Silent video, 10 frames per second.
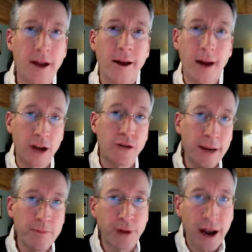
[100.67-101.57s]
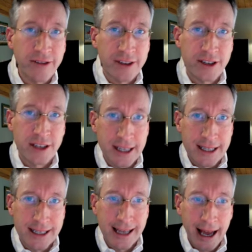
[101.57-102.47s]
A great breakfast
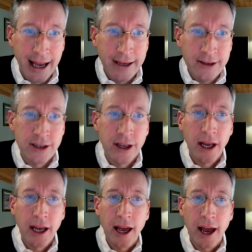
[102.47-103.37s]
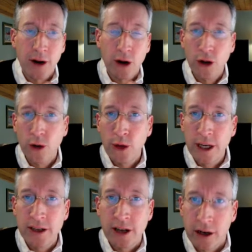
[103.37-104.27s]
is eggs and whole
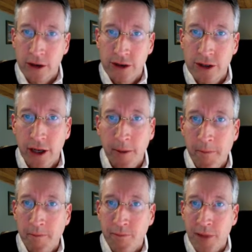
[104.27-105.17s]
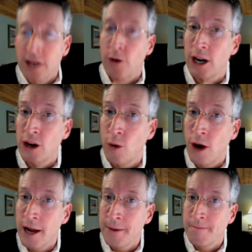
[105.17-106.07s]
wheat toast. And you want to know
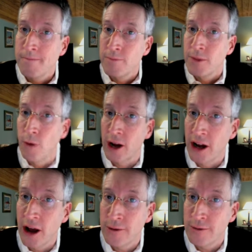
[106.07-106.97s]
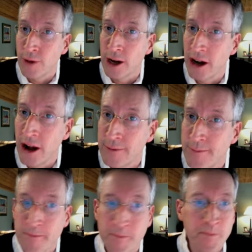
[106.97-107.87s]
why? Want to know? Want to know?
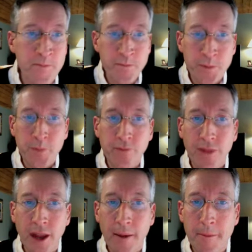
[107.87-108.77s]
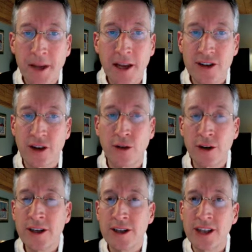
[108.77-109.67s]
Because
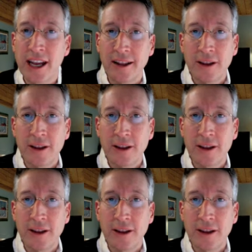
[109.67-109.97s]
according to St.